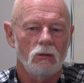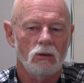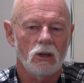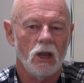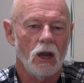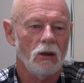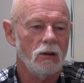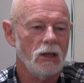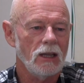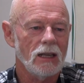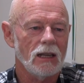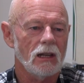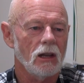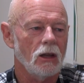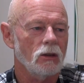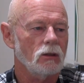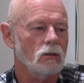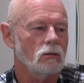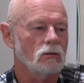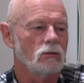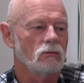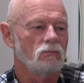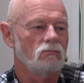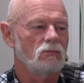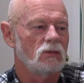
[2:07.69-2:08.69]
go to your
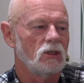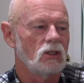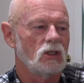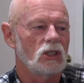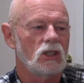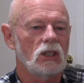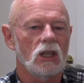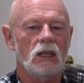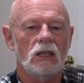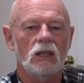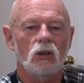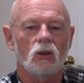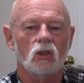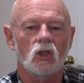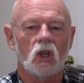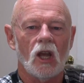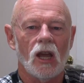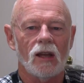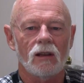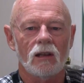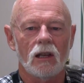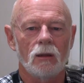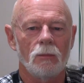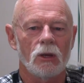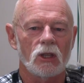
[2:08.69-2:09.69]
local city or
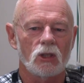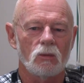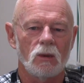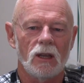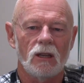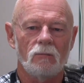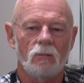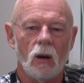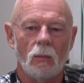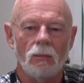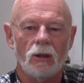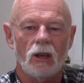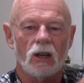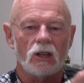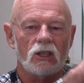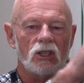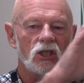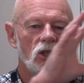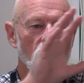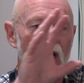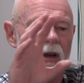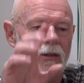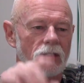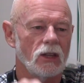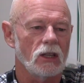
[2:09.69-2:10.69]
town limits where you've probably got a
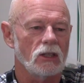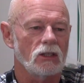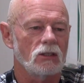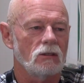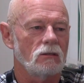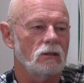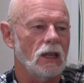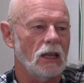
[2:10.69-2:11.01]
sign that